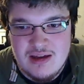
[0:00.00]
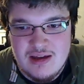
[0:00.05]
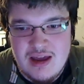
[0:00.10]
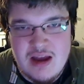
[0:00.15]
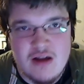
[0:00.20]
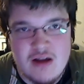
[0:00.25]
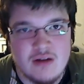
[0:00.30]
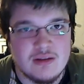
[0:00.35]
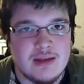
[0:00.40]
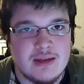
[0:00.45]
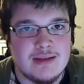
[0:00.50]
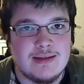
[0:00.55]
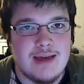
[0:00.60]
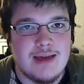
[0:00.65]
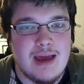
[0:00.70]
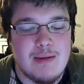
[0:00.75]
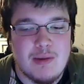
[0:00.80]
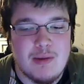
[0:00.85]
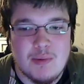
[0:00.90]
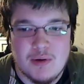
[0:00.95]
You know what they
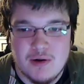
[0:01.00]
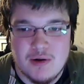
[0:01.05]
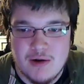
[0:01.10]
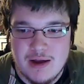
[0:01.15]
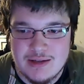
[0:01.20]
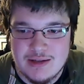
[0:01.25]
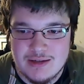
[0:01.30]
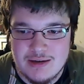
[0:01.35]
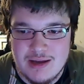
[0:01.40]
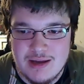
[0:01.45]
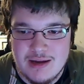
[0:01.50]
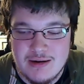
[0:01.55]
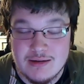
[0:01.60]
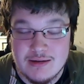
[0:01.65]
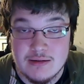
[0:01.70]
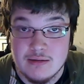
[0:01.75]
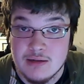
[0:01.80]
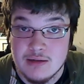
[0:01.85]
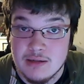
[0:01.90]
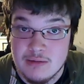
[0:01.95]
say about procrastinators,
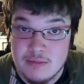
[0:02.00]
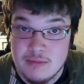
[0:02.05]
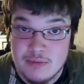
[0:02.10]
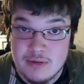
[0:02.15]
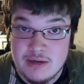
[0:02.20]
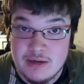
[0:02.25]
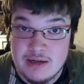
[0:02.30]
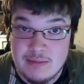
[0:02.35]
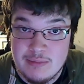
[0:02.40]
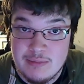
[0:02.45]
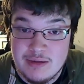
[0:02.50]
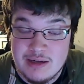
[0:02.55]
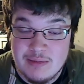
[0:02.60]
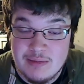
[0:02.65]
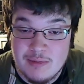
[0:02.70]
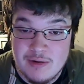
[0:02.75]
and I'm a pretty big